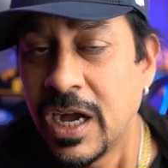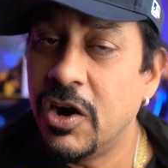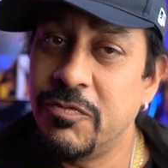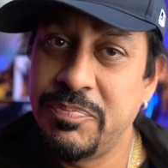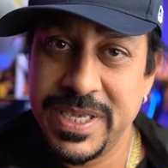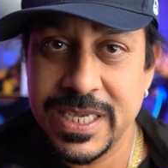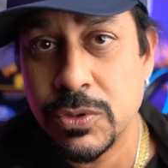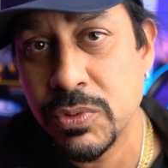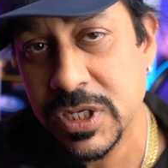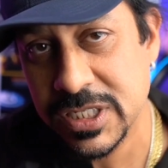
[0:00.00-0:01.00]
of
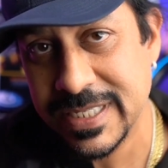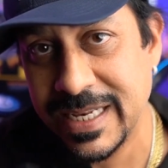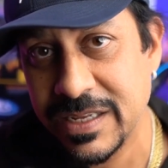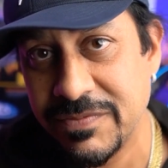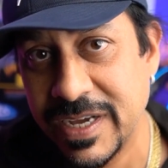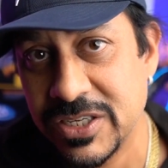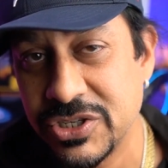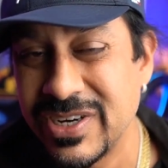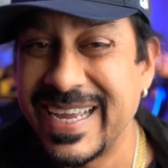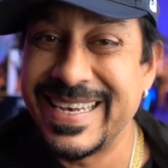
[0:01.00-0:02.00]
being a real estate
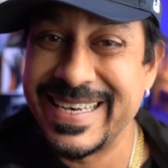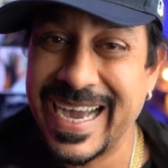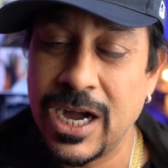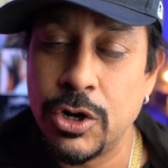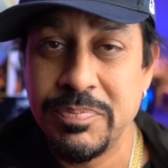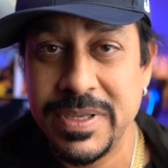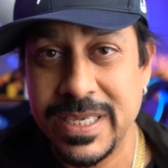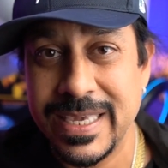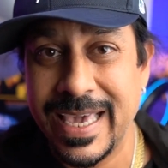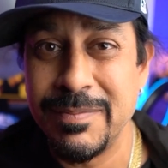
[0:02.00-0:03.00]
investor, and now
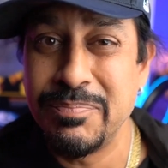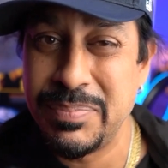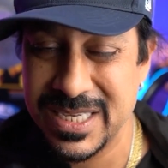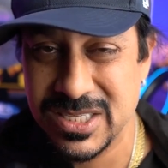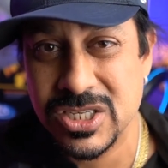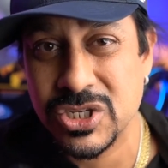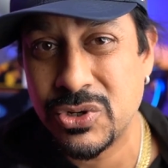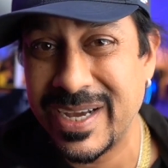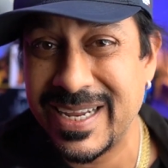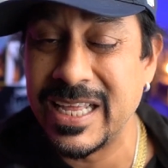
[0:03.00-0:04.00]
being a business
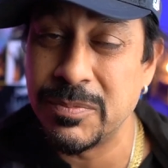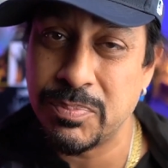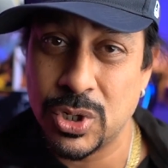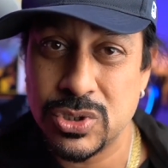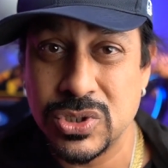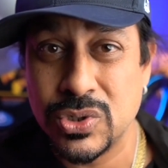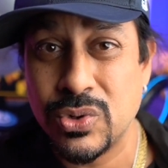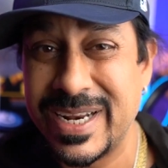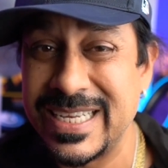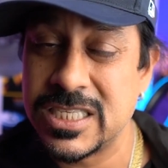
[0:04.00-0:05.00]
credit and personal
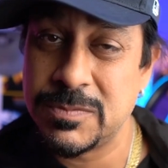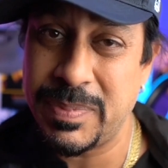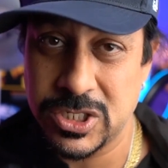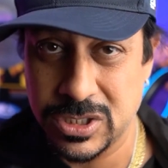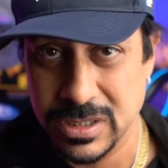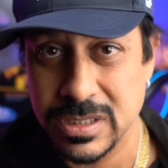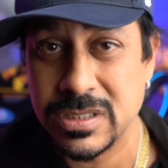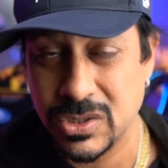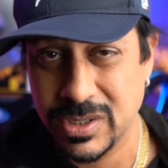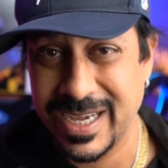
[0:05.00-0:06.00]
credit
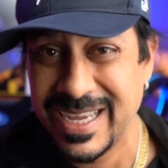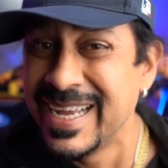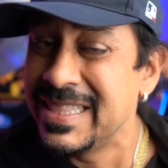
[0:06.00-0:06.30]
specialist, okay?